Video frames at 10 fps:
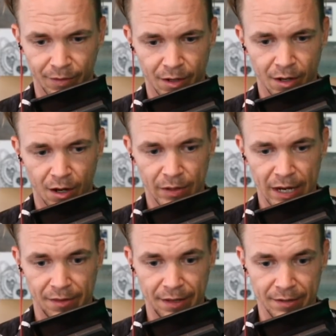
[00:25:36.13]
Okay,
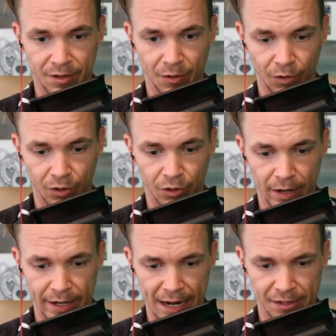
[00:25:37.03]
things don't look
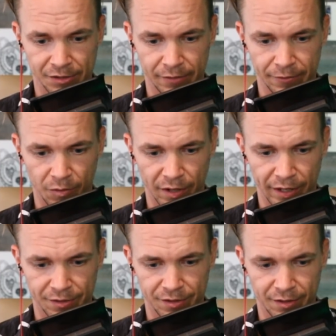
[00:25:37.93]
great actually for 1
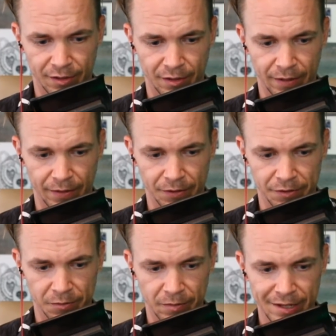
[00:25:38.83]
inch. And there's a
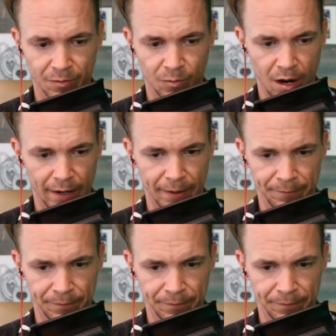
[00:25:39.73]
reason why.